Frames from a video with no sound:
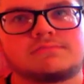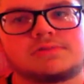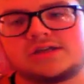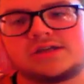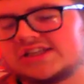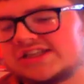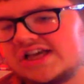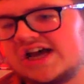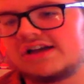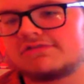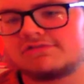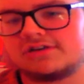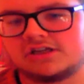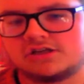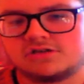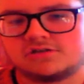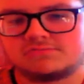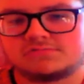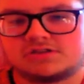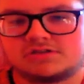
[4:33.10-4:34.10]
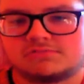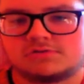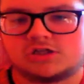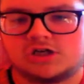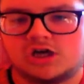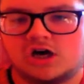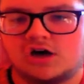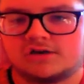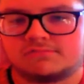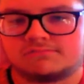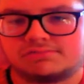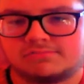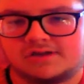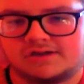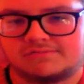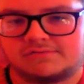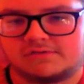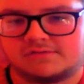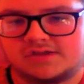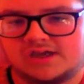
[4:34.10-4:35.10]
But it's hard when it comes to recording
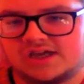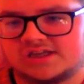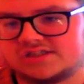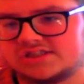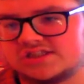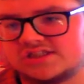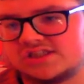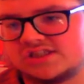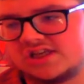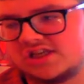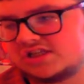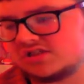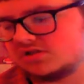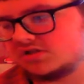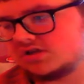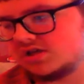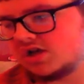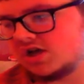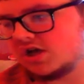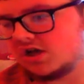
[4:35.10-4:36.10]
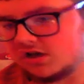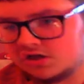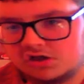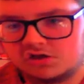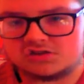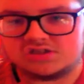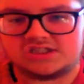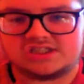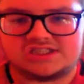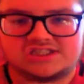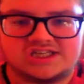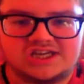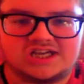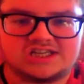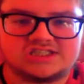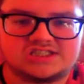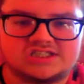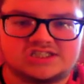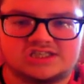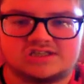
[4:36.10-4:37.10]
previews. That's just look at the
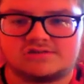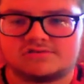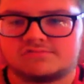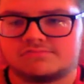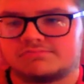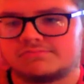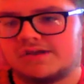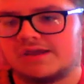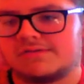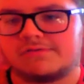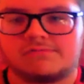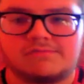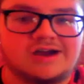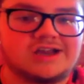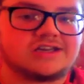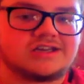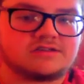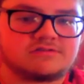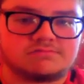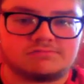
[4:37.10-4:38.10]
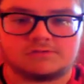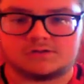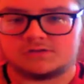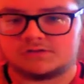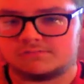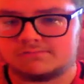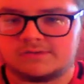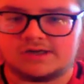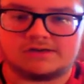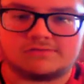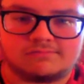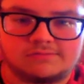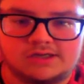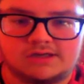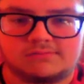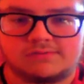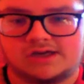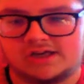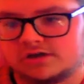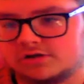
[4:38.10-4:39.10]
stats and maybe write
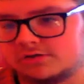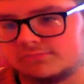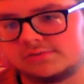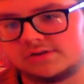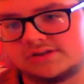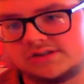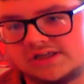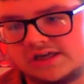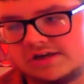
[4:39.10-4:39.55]
a couple